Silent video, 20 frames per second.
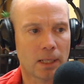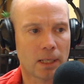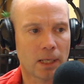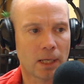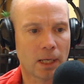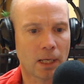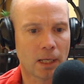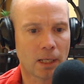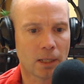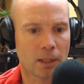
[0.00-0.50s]

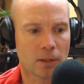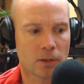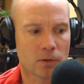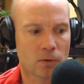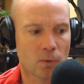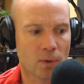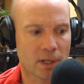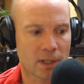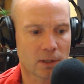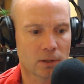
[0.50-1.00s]
And
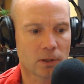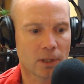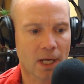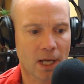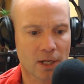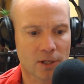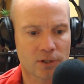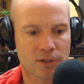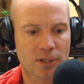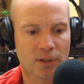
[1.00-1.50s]
the way to look
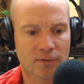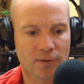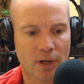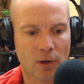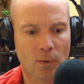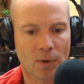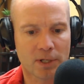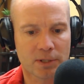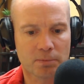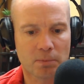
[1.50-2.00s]
at yourself
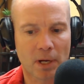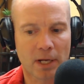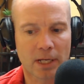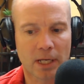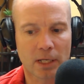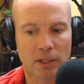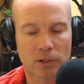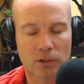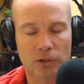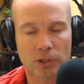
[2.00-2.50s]
that way is by
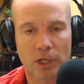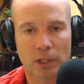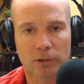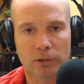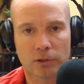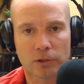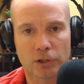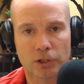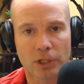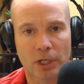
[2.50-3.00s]
getting your
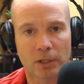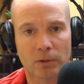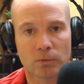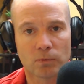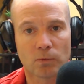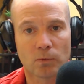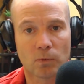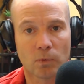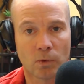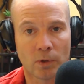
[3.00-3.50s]
childhood shit
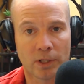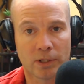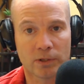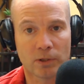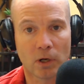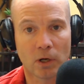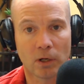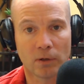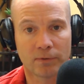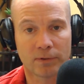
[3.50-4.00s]

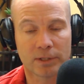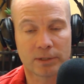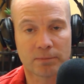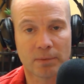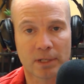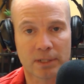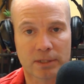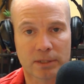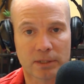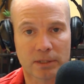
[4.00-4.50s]
resolved as
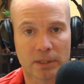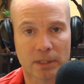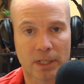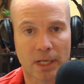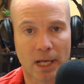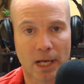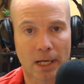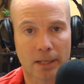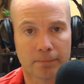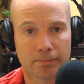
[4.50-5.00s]
best as you
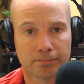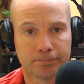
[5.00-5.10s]
can.